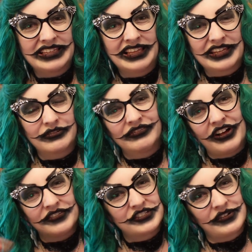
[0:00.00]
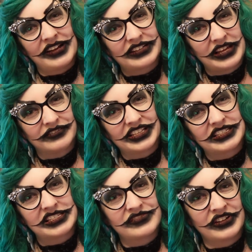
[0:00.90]
like revolves around kind of like a
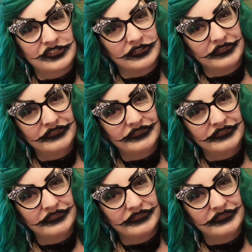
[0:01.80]
dysfunctional